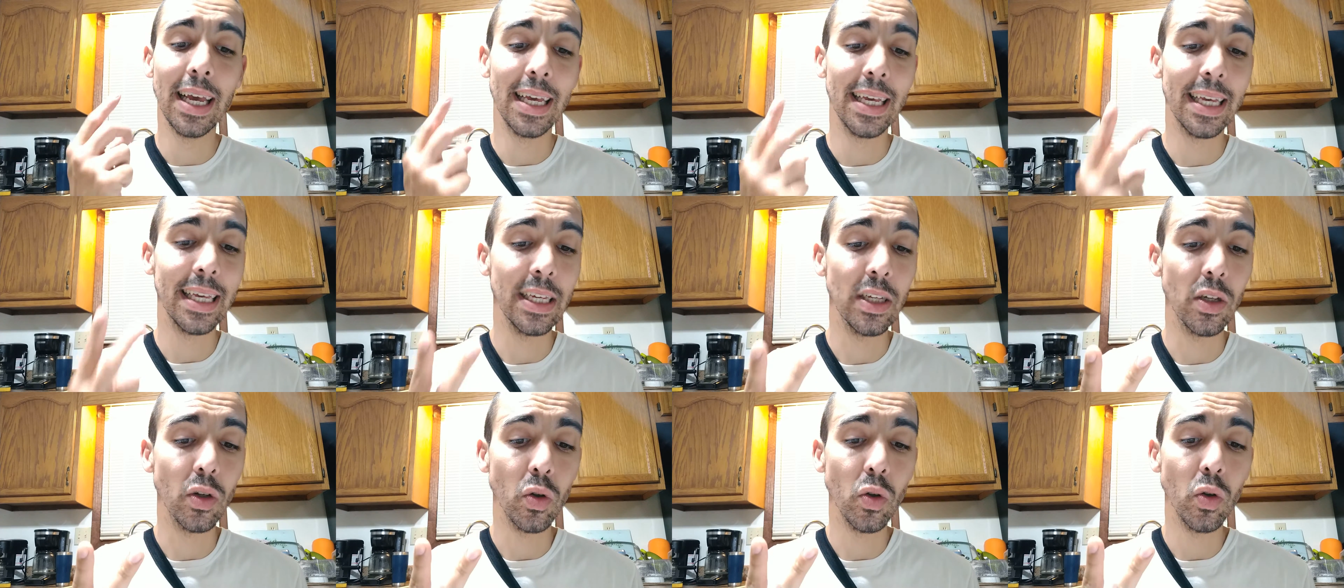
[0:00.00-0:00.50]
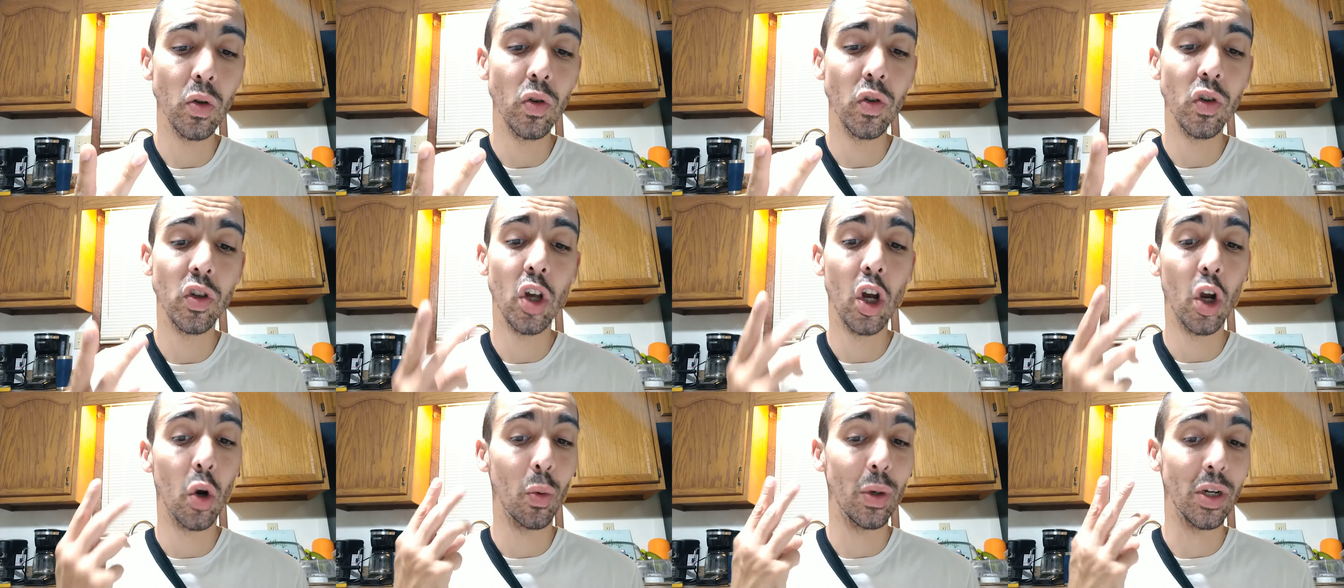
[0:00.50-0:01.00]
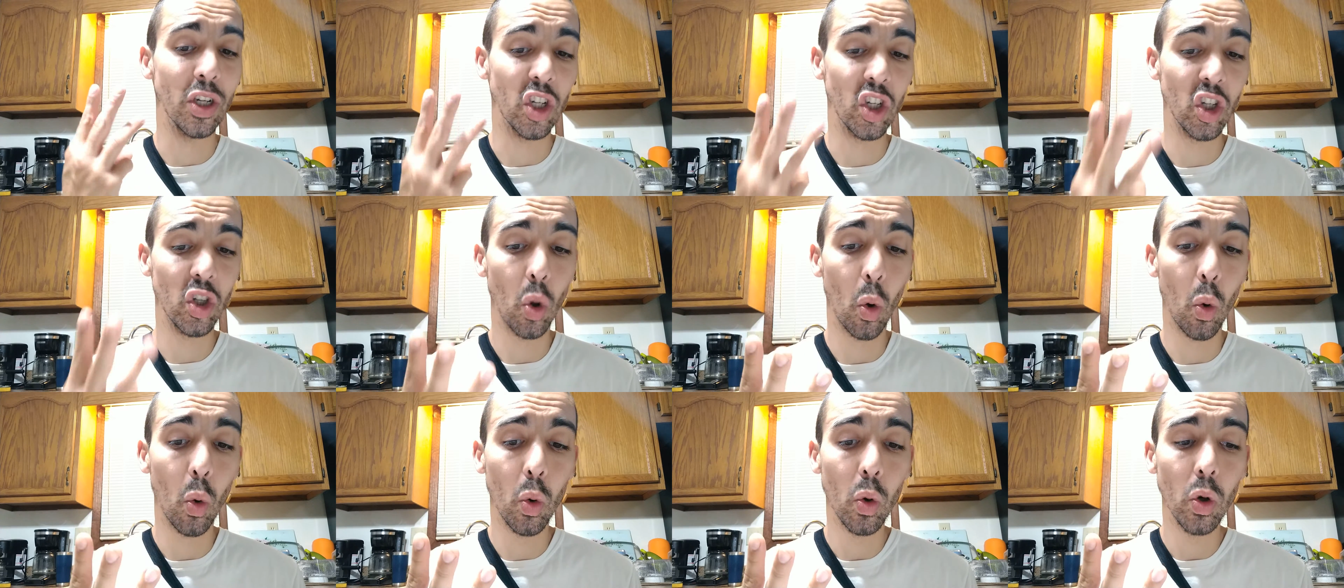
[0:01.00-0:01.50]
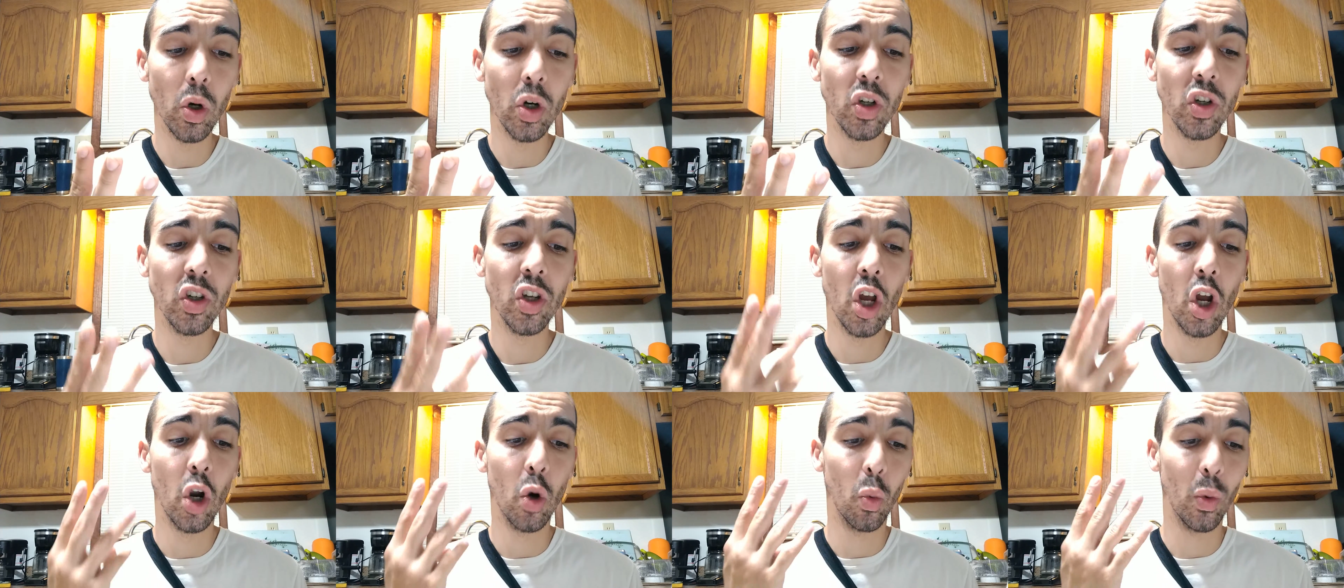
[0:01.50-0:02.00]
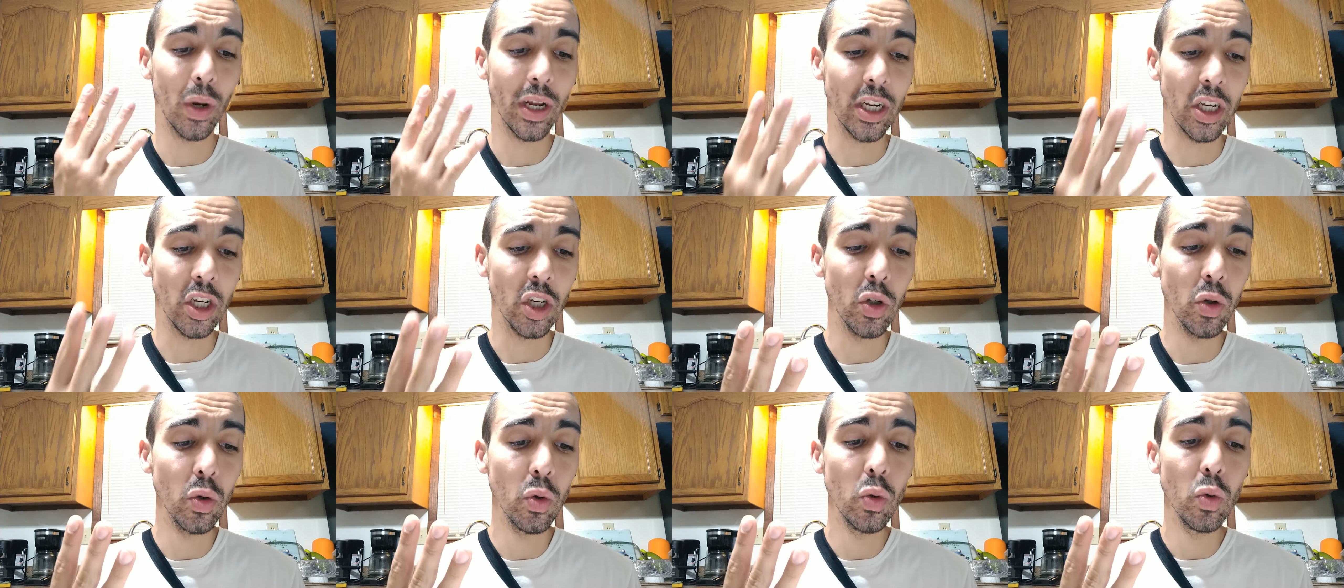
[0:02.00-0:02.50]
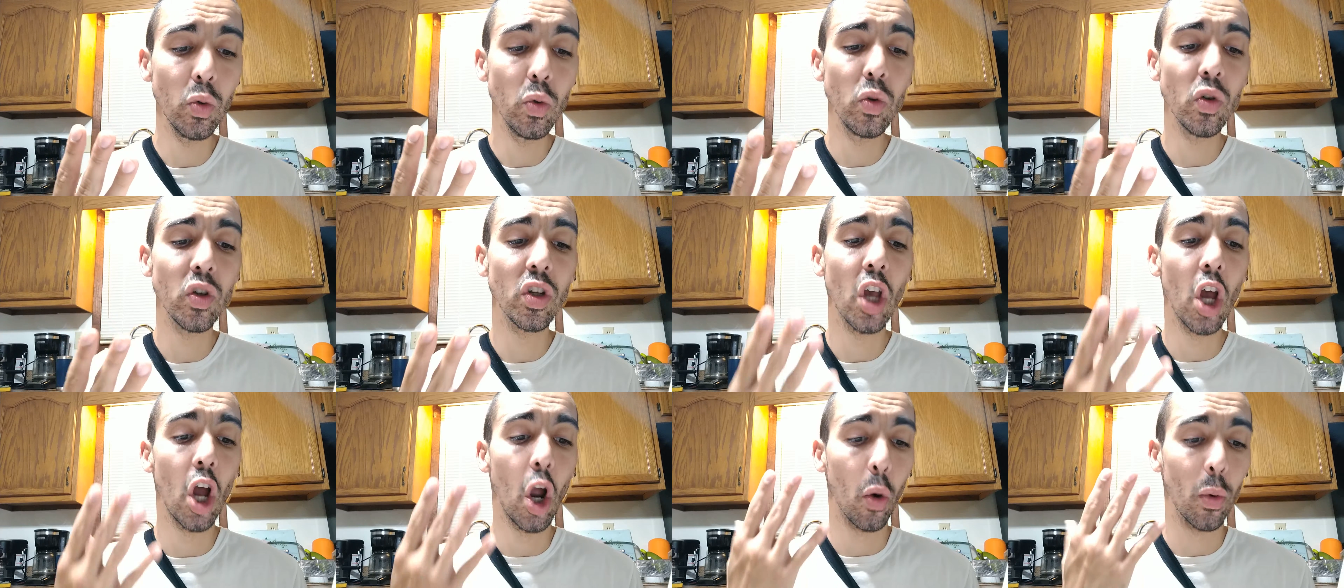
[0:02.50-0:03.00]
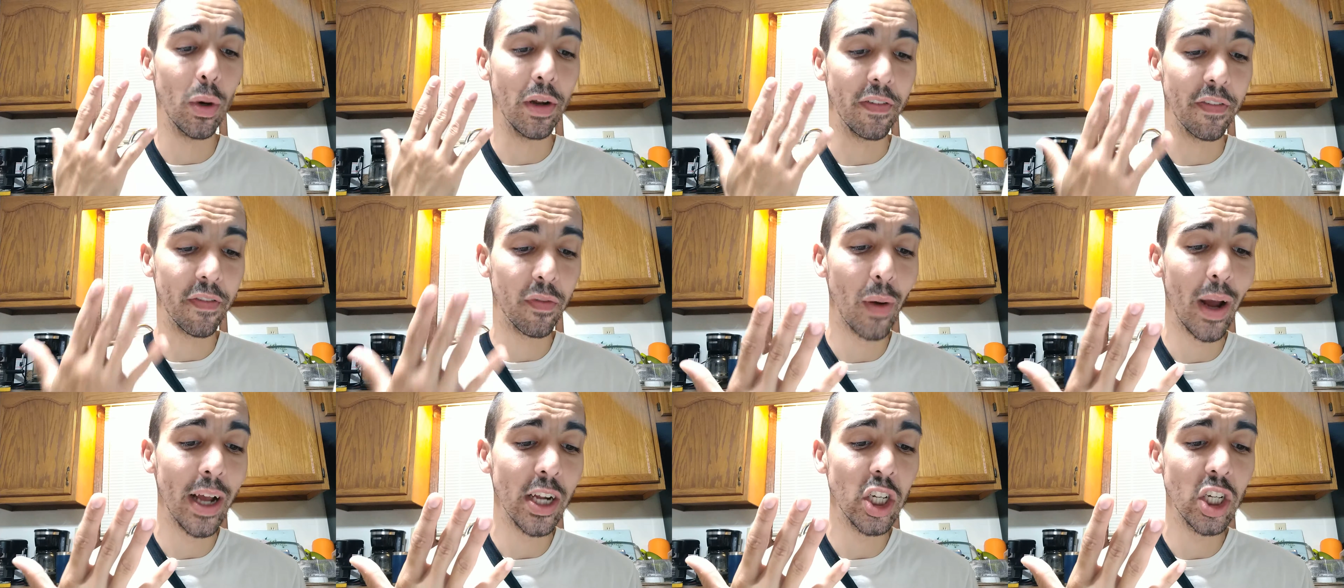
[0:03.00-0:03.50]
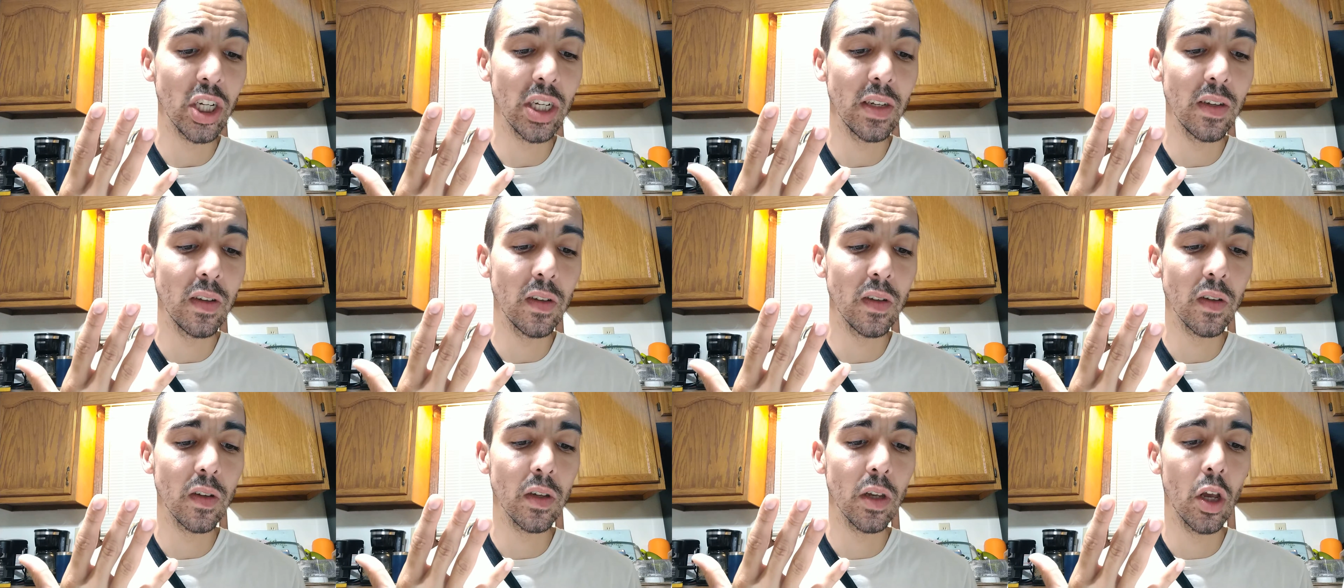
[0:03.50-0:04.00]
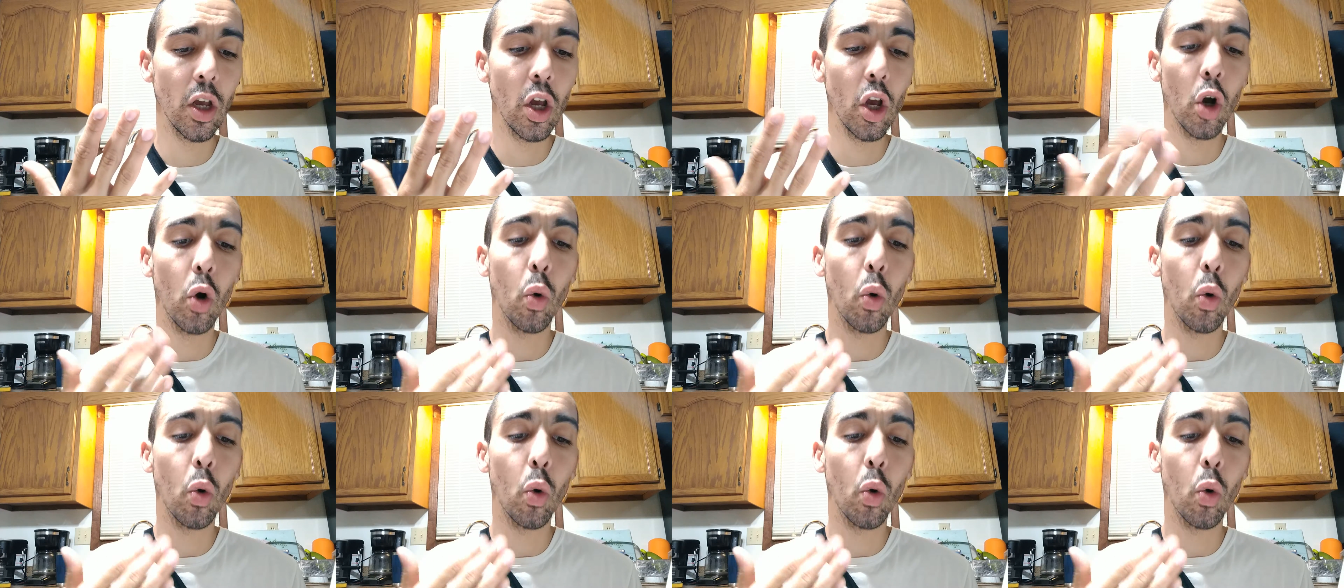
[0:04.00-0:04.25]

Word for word: heals, restores, renews, refreshes.